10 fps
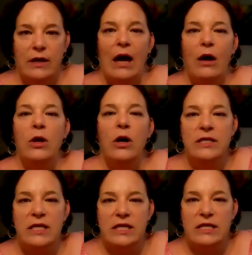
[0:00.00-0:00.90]
How long
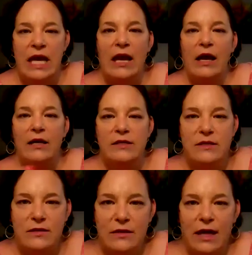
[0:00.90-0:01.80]
did it take
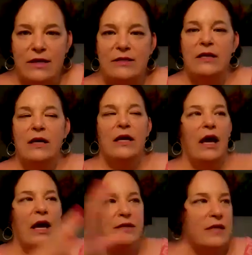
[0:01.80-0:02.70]
us as
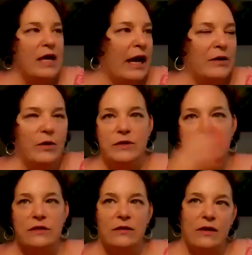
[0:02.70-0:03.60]

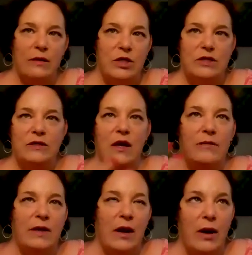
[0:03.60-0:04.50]
adults? I'm just
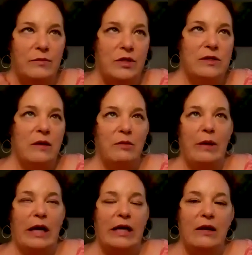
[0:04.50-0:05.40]
coming
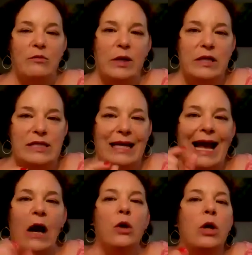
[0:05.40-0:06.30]
back in, but it's like,
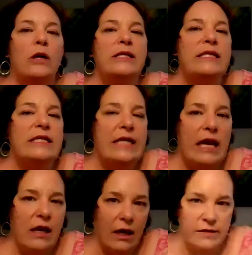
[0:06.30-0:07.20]
how long did it
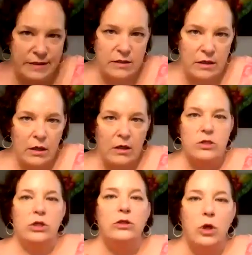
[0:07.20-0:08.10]
take us
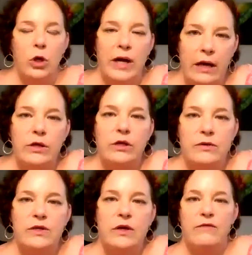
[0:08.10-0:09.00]
to learn how to
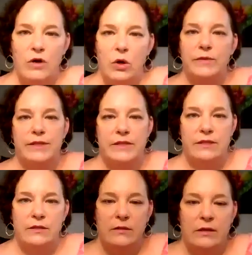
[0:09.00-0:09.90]
use our
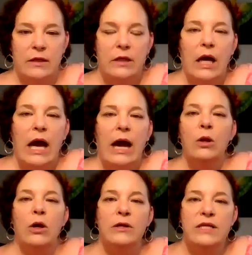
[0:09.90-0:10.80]
phones? How
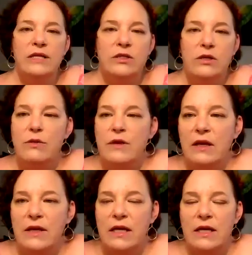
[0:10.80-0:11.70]
long do you
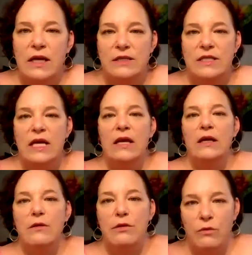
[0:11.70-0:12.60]
think that it has
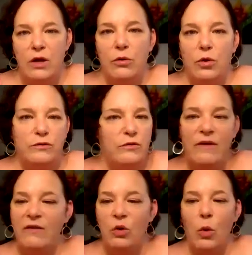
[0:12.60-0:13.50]
taken a 3-year-old? If you've
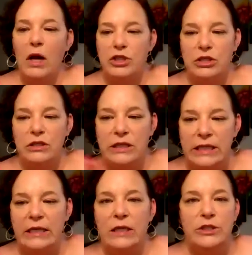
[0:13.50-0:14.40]
ever watched
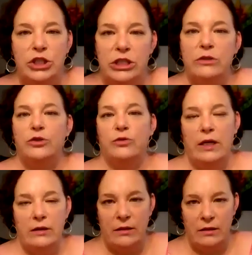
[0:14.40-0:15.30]
little
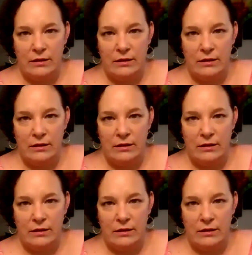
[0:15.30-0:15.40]
children,